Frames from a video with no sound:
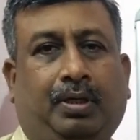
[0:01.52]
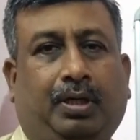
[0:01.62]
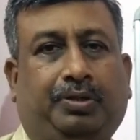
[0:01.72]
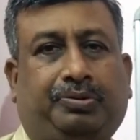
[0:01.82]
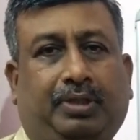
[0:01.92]

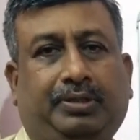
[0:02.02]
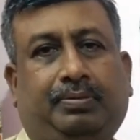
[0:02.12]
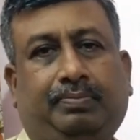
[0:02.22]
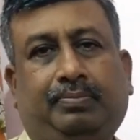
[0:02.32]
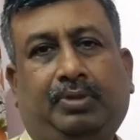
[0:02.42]
Hello students,
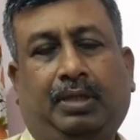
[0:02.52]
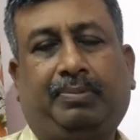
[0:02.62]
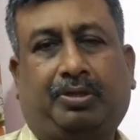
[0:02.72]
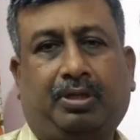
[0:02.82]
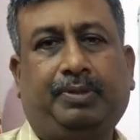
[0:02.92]
I am
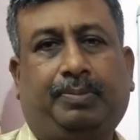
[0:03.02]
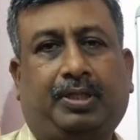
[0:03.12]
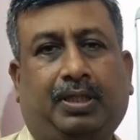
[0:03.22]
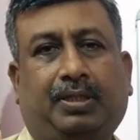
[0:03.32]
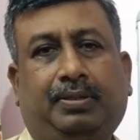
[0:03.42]
Dr. Amit
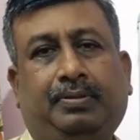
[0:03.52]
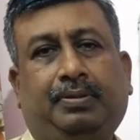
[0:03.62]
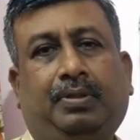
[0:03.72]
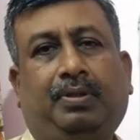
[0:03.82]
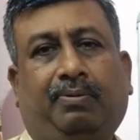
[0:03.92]
Bhatnagar,
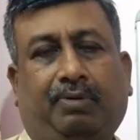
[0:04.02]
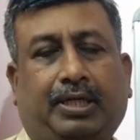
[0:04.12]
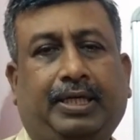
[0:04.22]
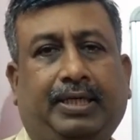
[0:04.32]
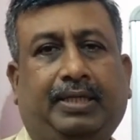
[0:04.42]

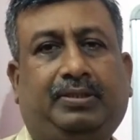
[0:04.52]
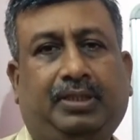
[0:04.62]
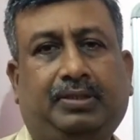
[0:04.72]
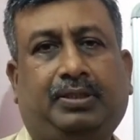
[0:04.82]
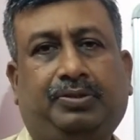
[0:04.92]
working as
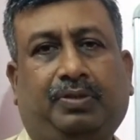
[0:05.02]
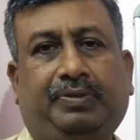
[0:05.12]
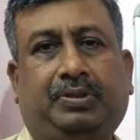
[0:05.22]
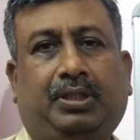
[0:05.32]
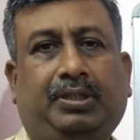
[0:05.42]
Senior Research
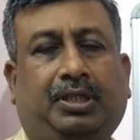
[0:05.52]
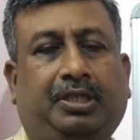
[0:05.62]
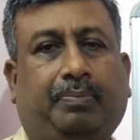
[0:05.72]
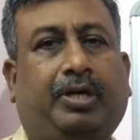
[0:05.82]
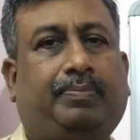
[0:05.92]
Officer in the
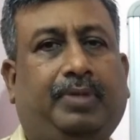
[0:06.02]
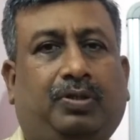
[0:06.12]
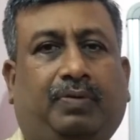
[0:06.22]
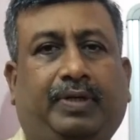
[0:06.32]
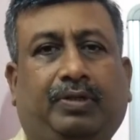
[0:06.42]
Department
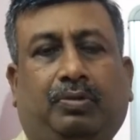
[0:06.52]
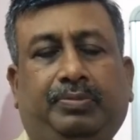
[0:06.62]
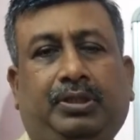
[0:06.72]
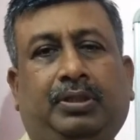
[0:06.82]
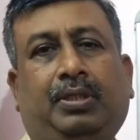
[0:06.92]
of
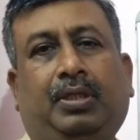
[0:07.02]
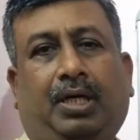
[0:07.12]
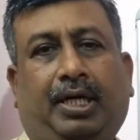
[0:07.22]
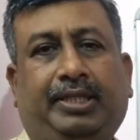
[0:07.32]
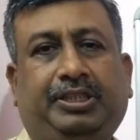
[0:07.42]
Agronomy
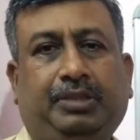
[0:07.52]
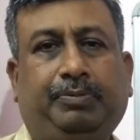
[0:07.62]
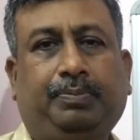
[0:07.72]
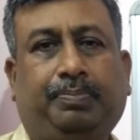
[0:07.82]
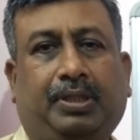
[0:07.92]
at
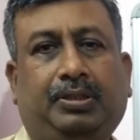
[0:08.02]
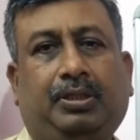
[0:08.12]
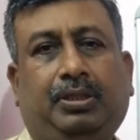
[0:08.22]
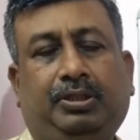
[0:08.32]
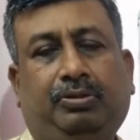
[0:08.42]
GB Pant,
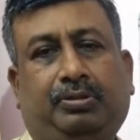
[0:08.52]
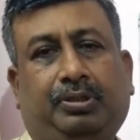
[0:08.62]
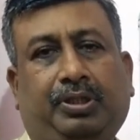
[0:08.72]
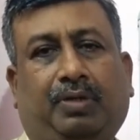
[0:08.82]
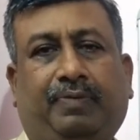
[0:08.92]

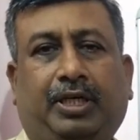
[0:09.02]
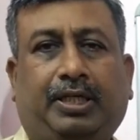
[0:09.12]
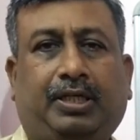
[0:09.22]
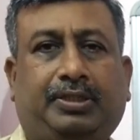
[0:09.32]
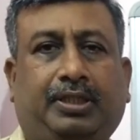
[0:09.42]
University of
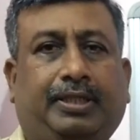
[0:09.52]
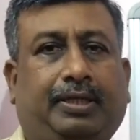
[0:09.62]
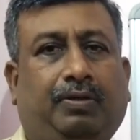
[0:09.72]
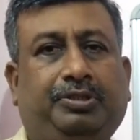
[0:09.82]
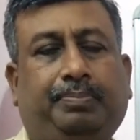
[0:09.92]
Agriculture and
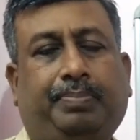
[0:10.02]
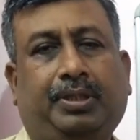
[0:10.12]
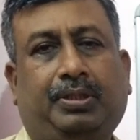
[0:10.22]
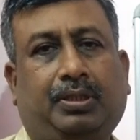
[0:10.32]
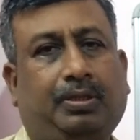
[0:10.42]
Technology,
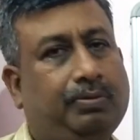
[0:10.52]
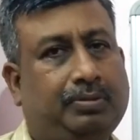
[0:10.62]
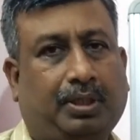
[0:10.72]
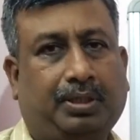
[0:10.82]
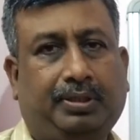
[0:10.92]
Pantnagar,
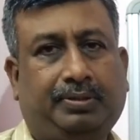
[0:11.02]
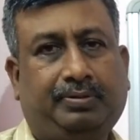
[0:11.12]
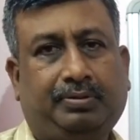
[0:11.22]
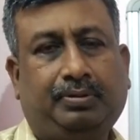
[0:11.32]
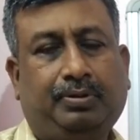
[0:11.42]
Uttarakhand.
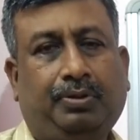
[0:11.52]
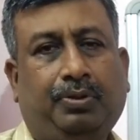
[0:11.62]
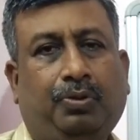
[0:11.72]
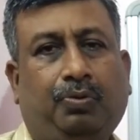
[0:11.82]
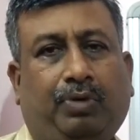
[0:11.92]

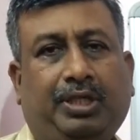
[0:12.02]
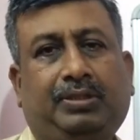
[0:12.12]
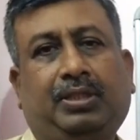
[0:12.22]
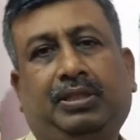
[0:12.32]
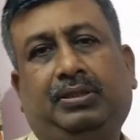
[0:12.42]
What
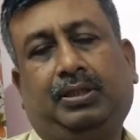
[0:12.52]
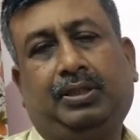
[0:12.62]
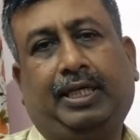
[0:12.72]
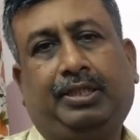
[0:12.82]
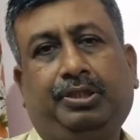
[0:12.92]
is the reason
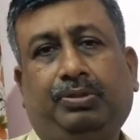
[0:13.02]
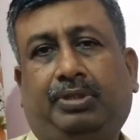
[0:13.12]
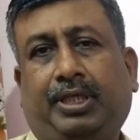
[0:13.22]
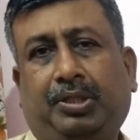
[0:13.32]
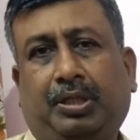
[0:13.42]
that
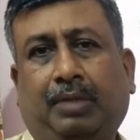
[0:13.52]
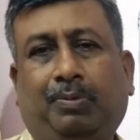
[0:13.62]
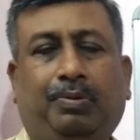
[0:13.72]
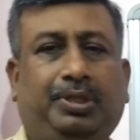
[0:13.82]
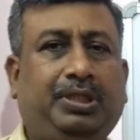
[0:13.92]
nutrient
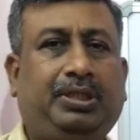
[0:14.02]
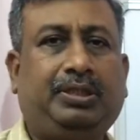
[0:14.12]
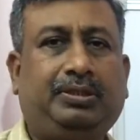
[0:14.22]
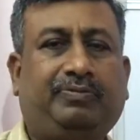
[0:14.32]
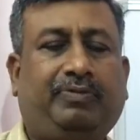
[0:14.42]
availability
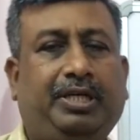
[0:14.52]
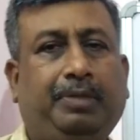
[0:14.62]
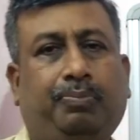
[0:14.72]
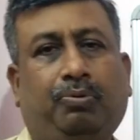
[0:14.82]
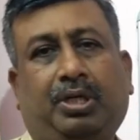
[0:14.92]
is very
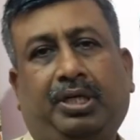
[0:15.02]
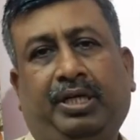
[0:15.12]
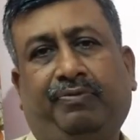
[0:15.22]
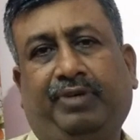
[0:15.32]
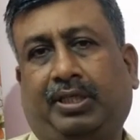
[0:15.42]
poor
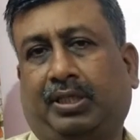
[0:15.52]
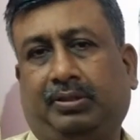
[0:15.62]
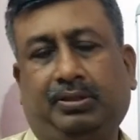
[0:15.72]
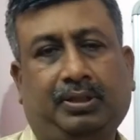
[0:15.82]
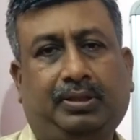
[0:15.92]
in winter
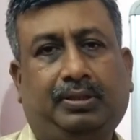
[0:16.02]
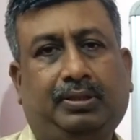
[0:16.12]
season?